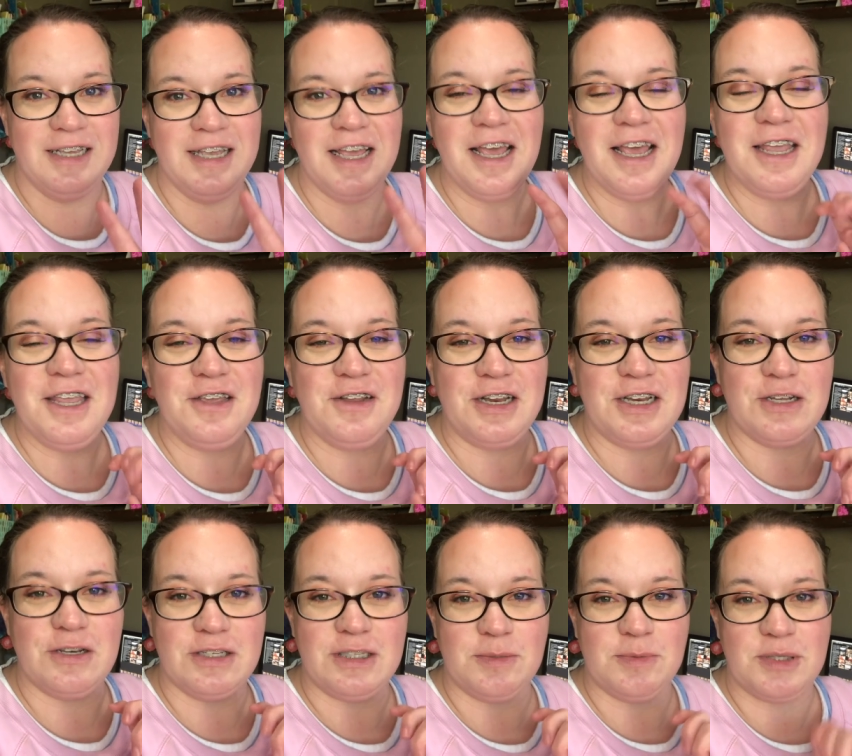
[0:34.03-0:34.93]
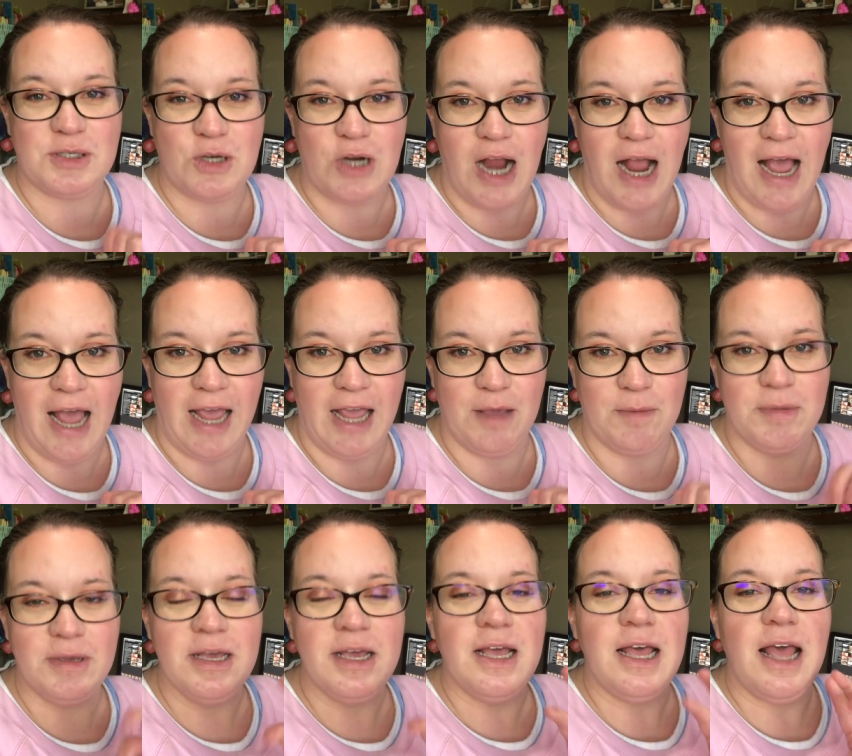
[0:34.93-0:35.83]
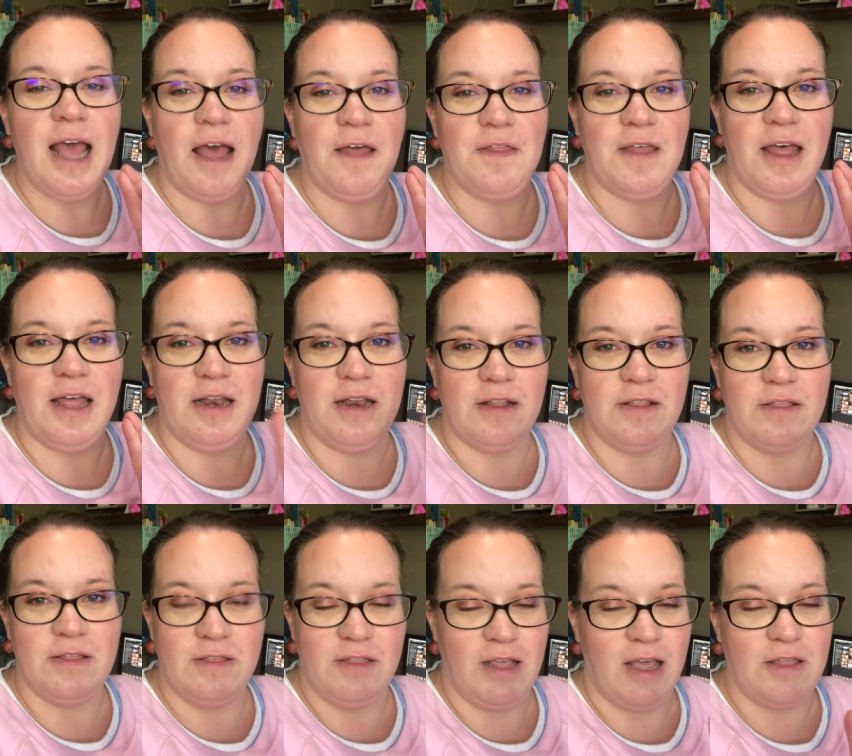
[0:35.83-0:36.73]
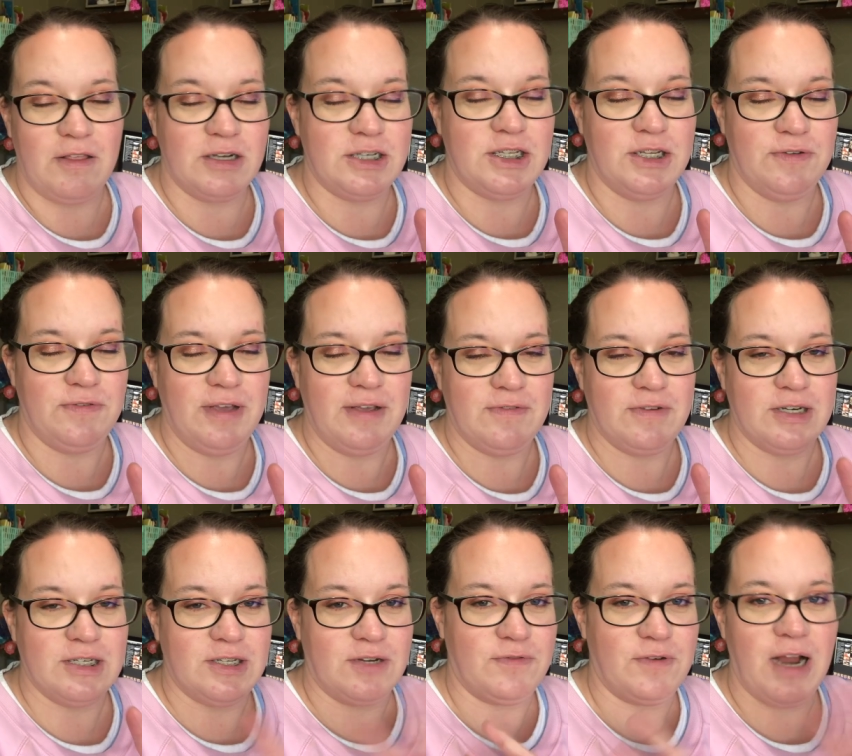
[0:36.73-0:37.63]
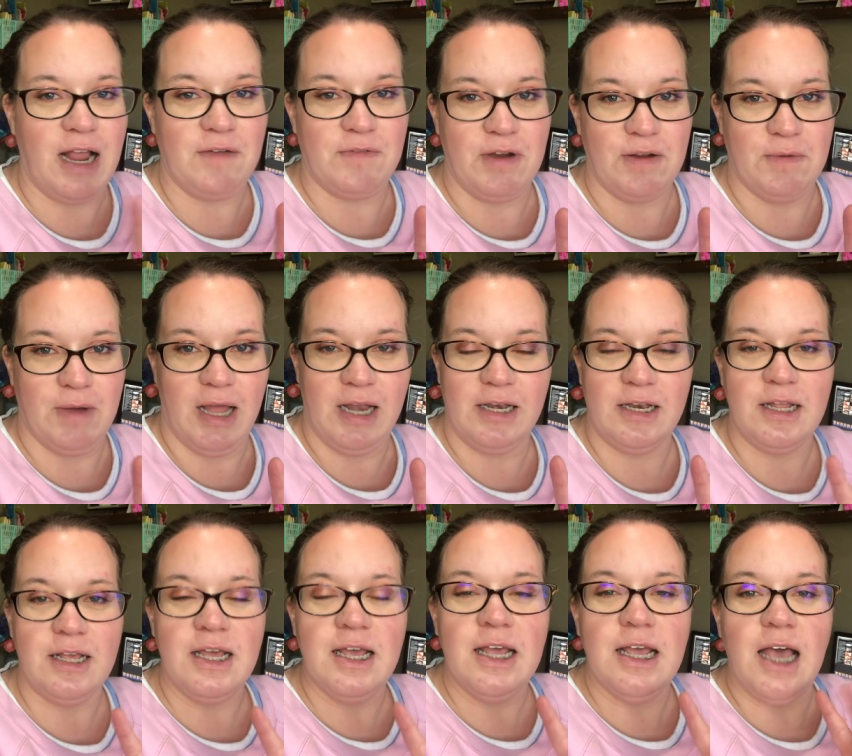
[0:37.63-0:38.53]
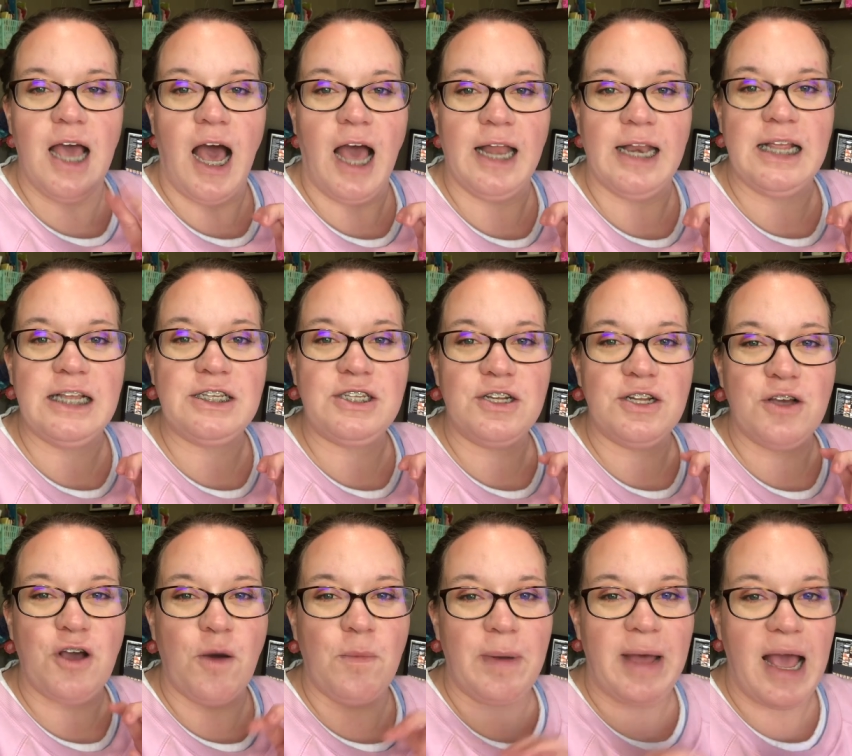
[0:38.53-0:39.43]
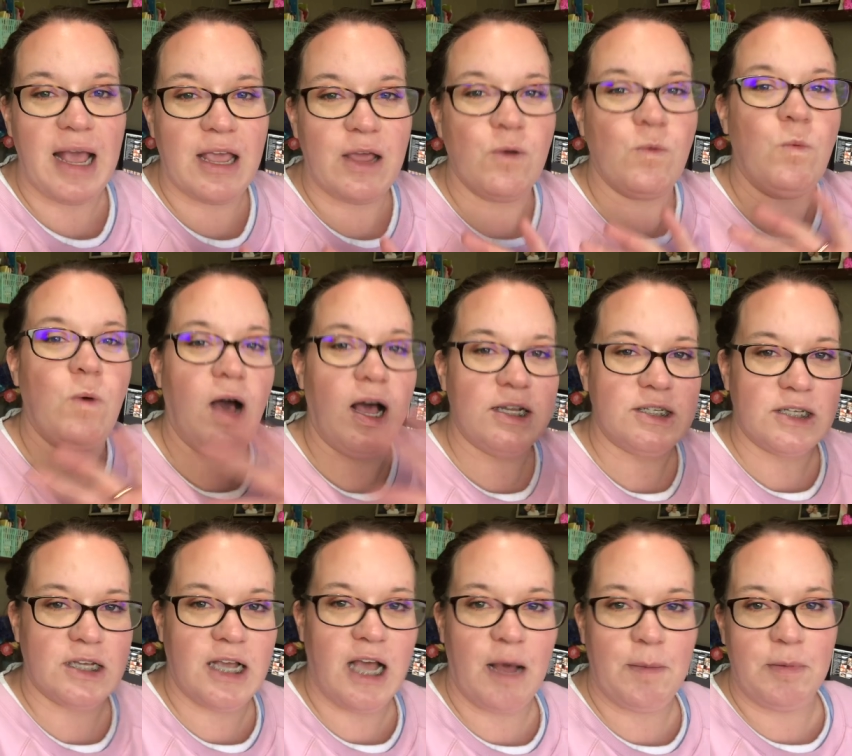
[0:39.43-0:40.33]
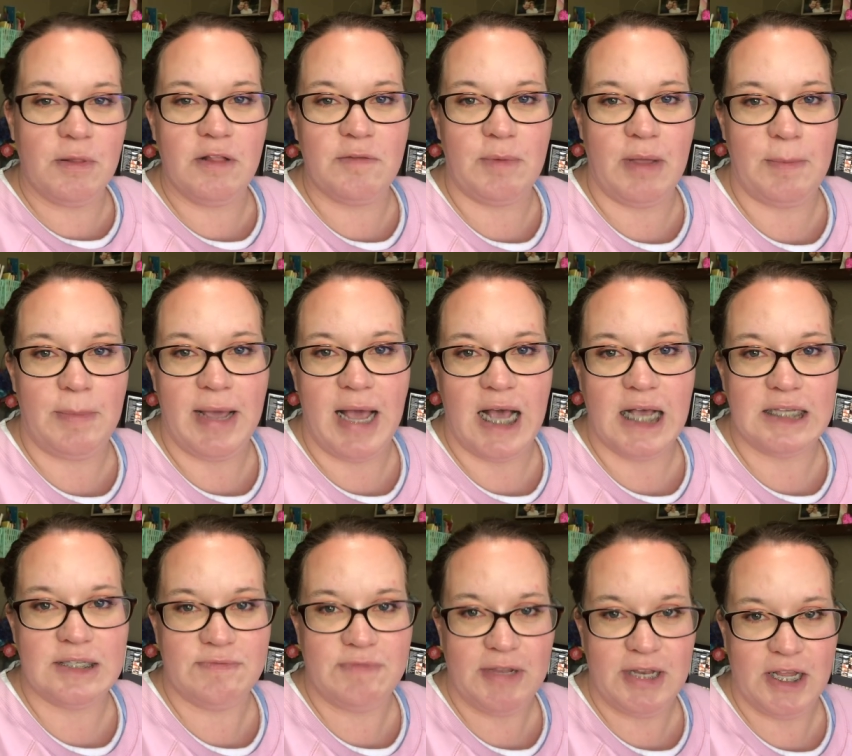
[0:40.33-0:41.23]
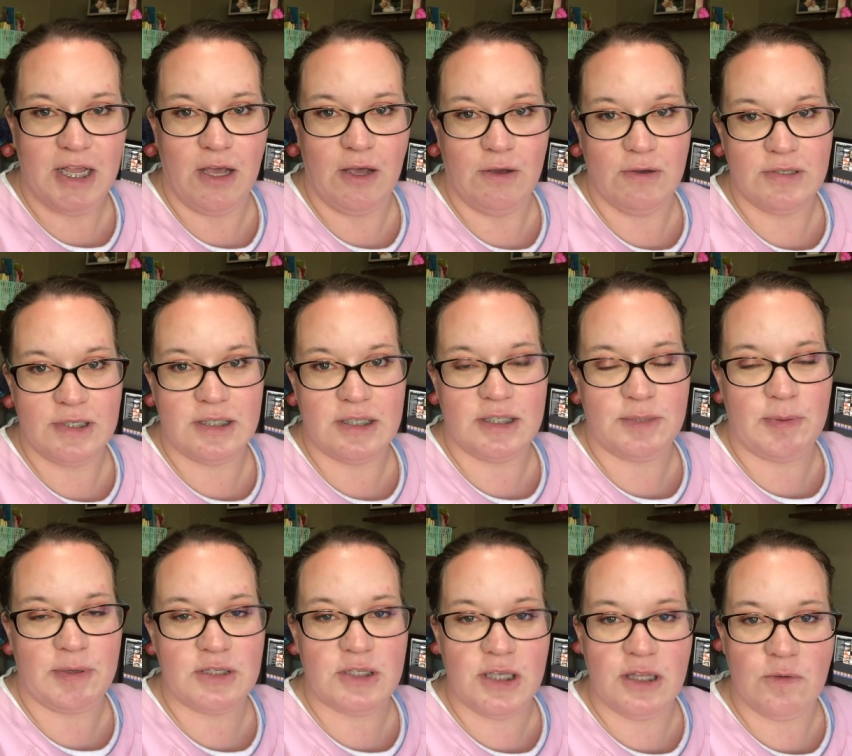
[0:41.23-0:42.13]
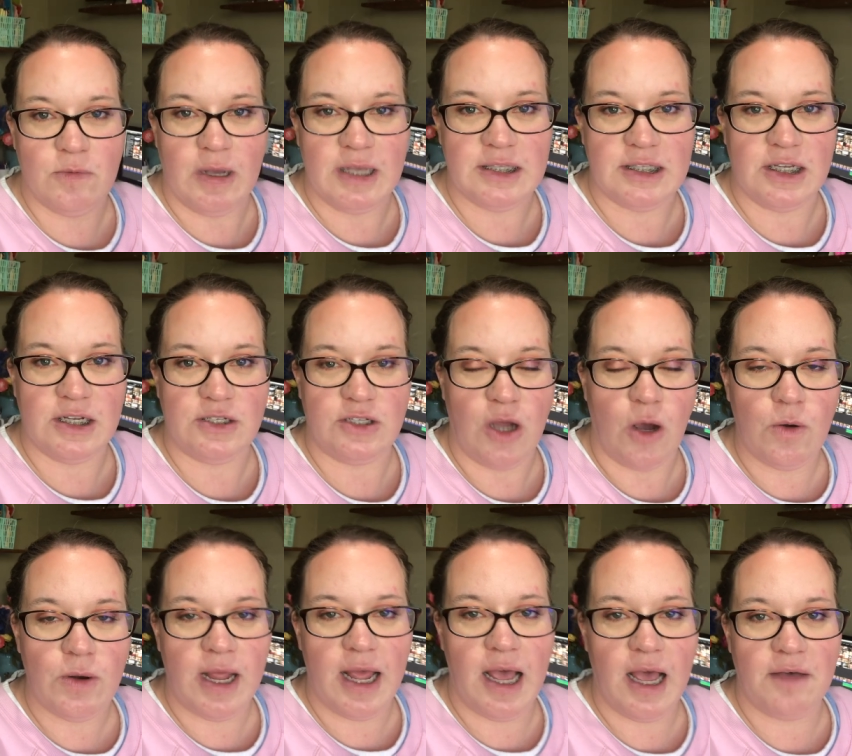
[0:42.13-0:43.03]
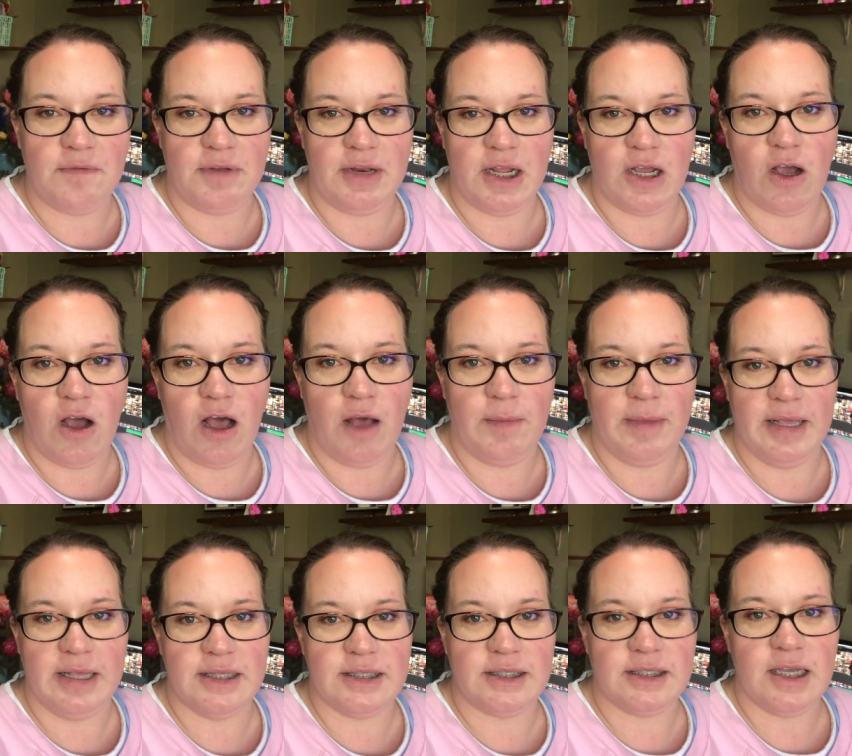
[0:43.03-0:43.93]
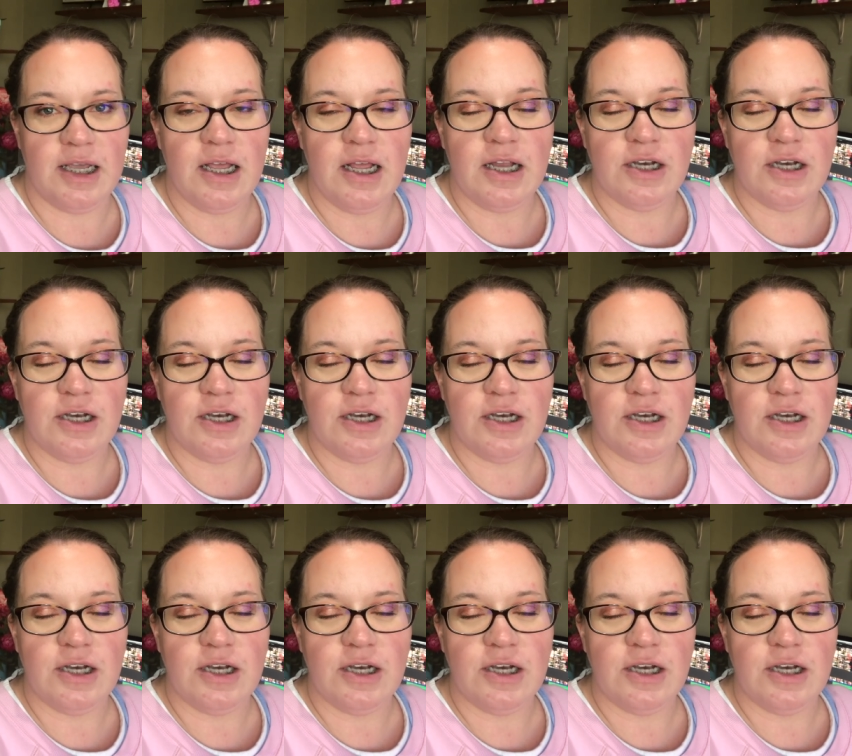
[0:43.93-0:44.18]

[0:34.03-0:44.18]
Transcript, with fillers: you need to go subscribe. And then the other two favors are for everyone. I need you to go back and watch a couple of my past videos, especially the ones that don't have any comments